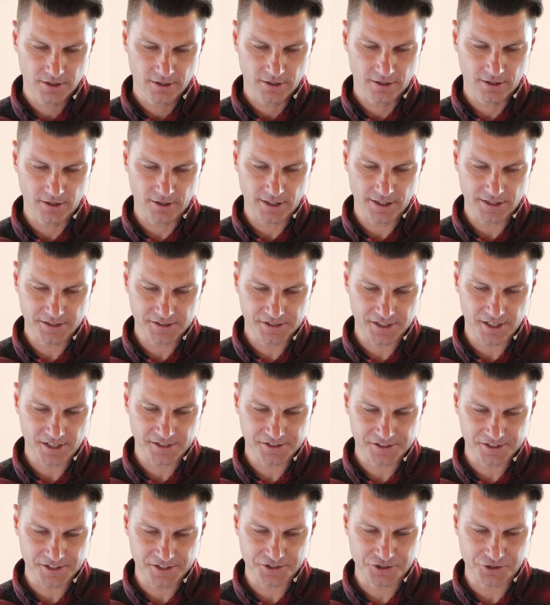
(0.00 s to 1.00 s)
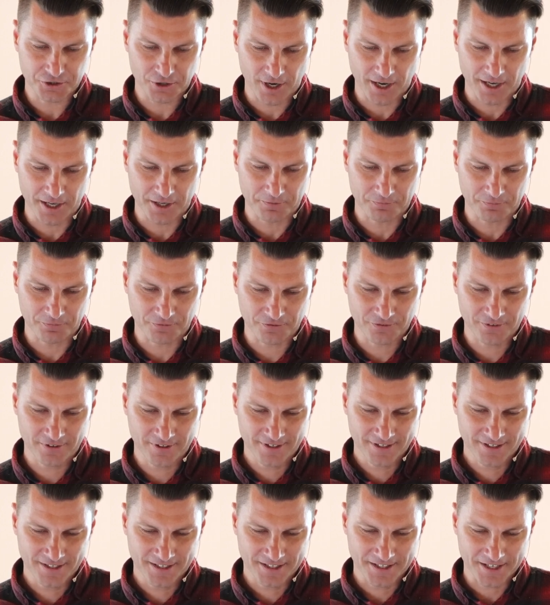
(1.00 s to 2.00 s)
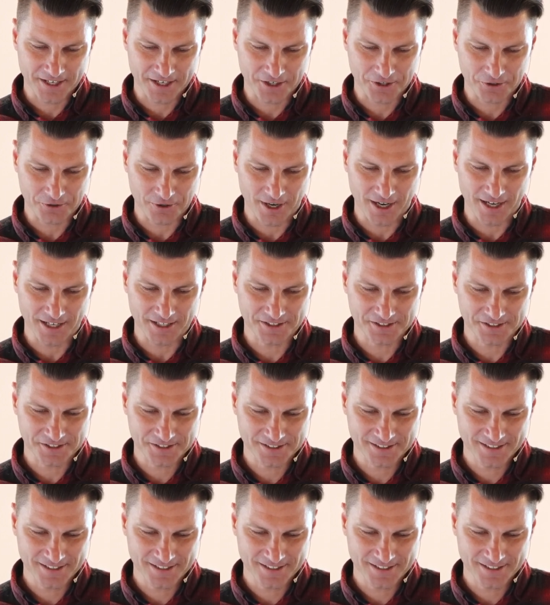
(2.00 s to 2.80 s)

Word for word: leads us in triumph in Christ?